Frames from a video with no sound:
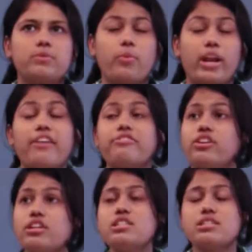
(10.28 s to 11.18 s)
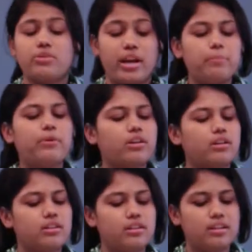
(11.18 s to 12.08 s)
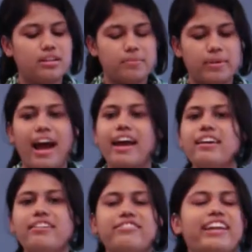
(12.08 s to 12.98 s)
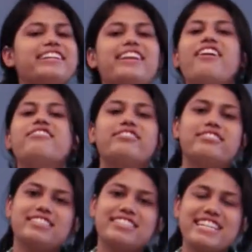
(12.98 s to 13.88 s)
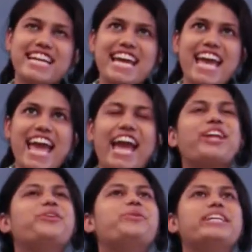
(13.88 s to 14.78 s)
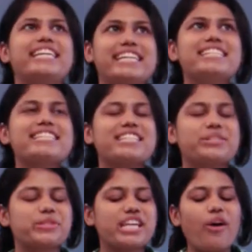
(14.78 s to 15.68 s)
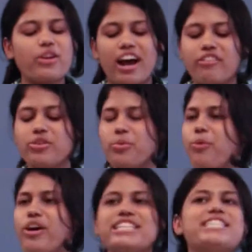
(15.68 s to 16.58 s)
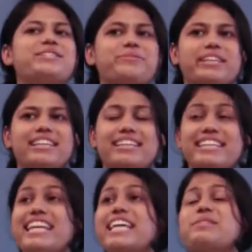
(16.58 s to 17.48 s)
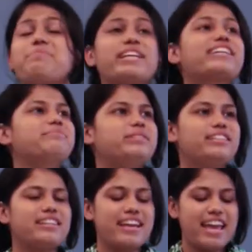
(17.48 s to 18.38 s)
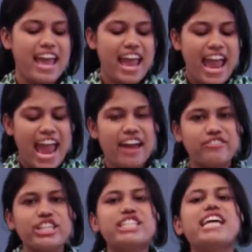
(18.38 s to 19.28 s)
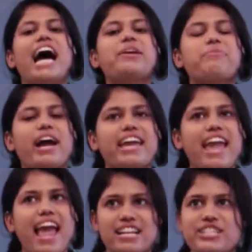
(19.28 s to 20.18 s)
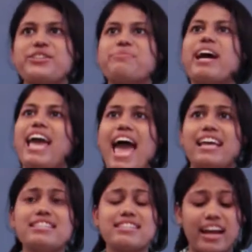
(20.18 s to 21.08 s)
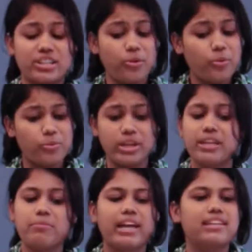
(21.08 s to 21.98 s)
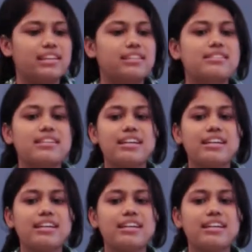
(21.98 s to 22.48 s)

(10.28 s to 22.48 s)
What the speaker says: when I first read a book, but I fell in love. Head over heels, it was how love was to be, inexplicable. Every time I held it in my hands, I'd go weak in my knees.